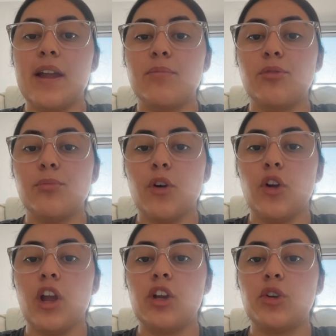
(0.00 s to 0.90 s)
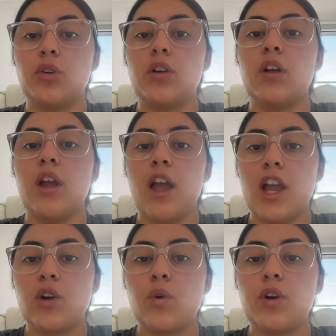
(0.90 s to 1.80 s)
and promote
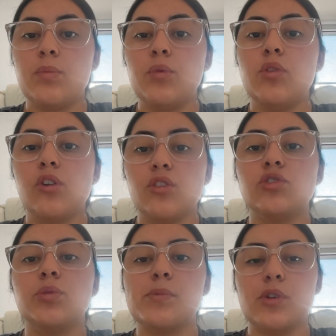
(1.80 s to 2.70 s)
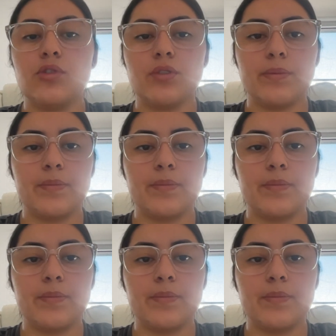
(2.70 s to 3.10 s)
equitable contribution.